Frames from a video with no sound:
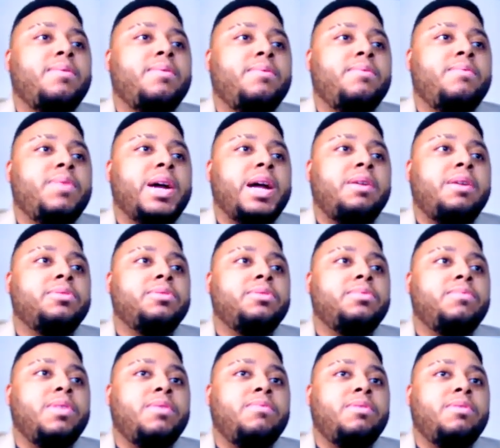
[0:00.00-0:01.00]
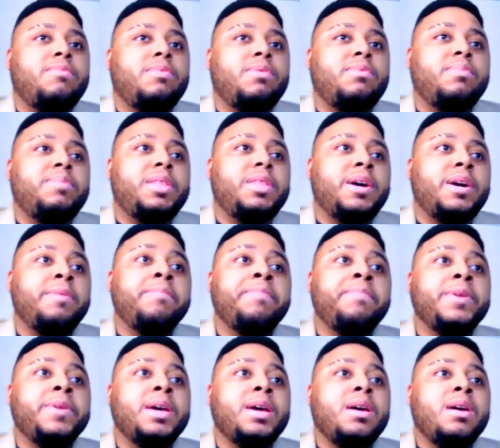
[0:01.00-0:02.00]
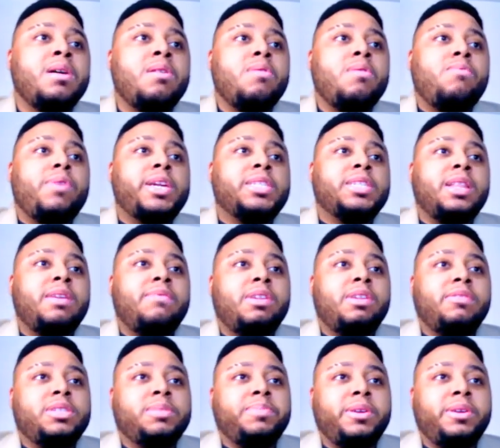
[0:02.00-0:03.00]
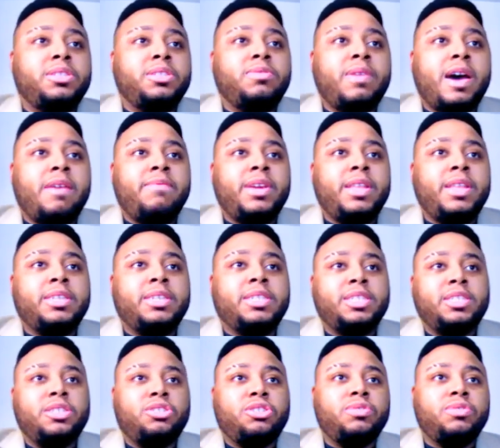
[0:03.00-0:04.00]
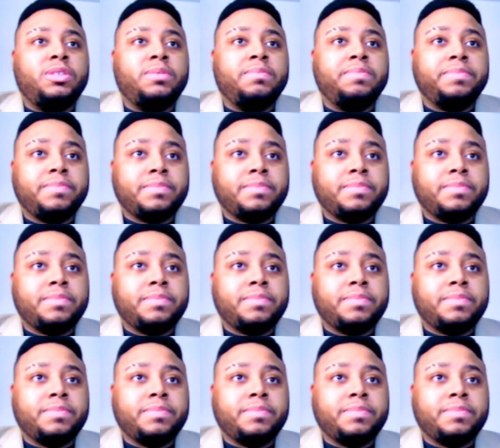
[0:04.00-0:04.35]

what would be done. What is the level of experience you have in this industry?